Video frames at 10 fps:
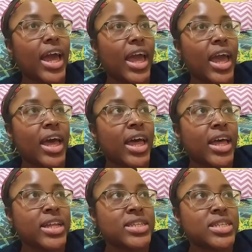
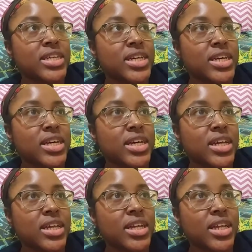And
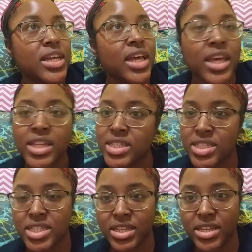
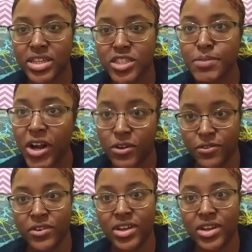it's Smurf.